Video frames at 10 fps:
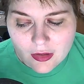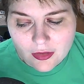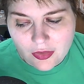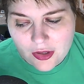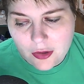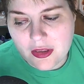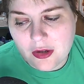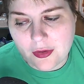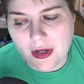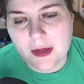The only
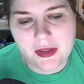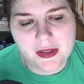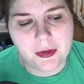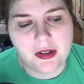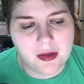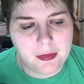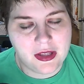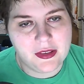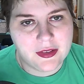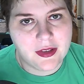crime this book
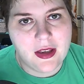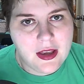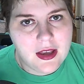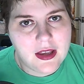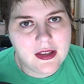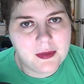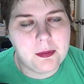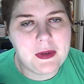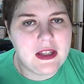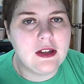commits is
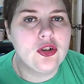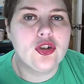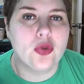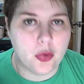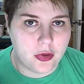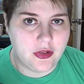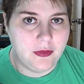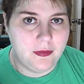being short.